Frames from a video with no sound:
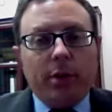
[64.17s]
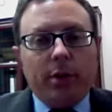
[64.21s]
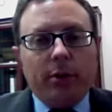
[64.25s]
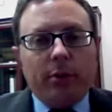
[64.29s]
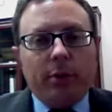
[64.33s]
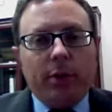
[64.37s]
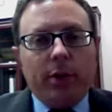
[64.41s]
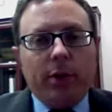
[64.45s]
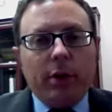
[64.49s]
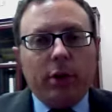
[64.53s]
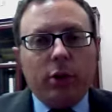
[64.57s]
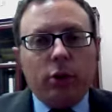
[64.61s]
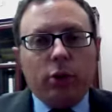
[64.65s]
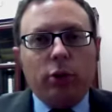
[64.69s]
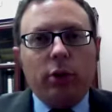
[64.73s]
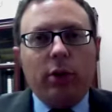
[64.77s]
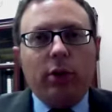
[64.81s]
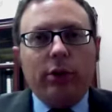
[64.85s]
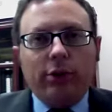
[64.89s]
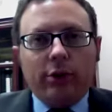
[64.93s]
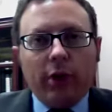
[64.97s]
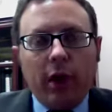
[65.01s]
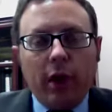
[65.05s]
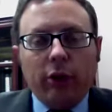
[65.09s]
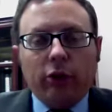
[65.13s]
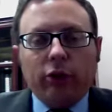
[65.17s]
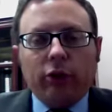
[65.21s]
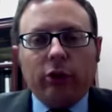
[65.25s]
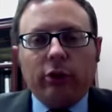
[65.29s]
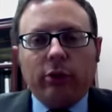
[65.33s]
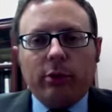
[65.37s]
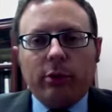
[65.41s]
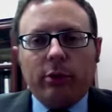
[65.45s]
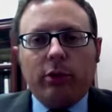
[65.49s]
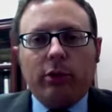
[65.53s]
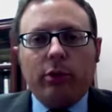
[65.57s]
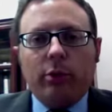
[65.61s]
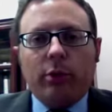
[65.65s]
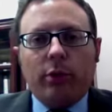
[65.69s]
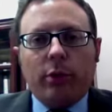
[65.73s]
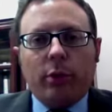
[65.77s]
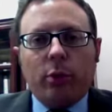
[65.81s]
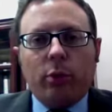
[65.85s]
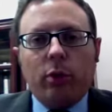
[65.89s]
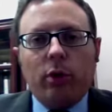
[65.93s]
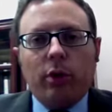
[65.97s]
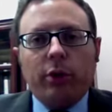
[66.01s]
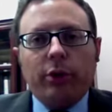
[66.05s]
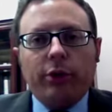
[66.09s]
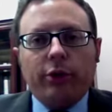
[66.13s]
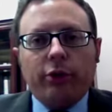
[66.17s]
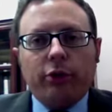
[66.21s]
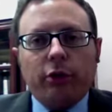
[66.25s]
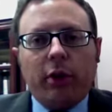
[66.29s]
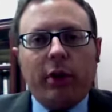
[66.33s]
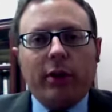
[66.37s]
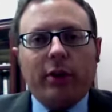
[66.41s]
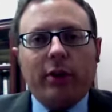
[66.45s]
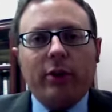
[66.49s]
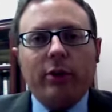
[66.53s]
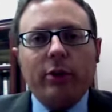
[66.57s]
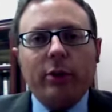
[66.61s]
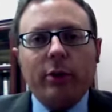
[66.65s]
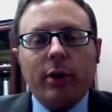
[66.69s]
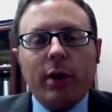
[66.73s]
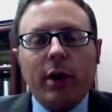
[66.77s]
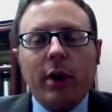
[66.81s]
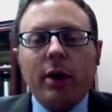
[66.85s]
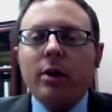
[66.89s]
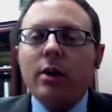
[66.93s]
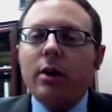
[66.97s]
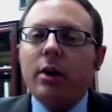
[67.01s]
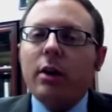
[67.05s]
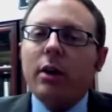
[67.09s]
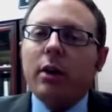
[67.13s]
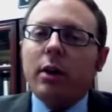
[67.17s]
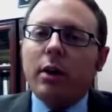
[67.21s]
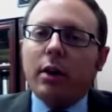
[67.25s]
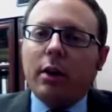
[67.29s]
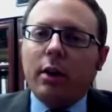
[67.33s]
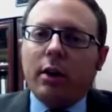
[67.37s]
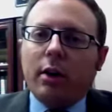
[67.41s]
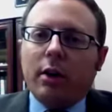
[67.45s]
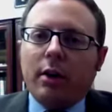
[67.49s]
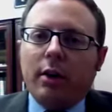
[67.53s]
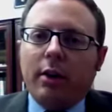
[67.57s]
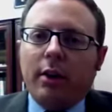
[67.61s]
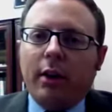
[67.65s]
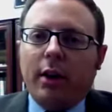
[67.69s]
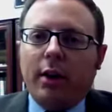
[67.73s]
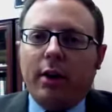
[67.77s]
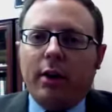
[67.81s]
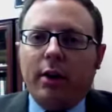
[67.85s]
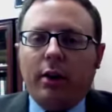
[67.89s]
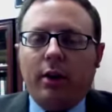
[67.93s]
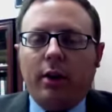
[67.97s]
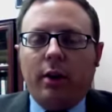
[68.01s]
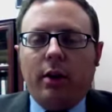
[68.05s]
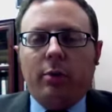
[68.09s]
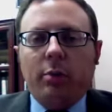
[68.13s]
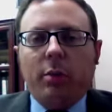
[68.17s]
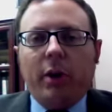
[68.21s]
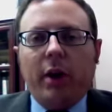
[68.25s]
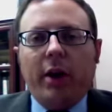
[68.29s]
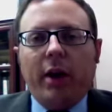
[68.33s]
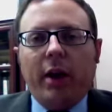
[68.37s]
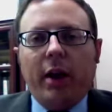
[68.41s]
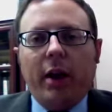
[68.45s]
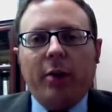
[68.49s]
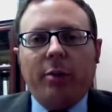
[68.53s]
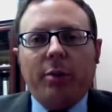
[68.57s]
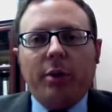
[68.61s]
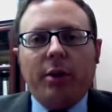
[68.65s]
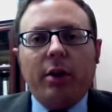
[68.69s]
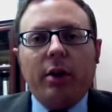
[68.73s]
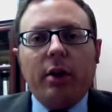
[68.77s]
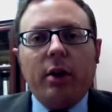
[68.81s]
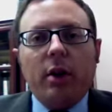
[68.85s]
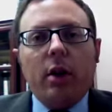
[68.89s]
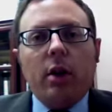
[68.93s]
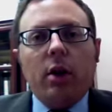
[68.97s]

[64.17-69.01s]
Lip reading: if we increase sanctions, which is what the world is trying to do now, then it might happen.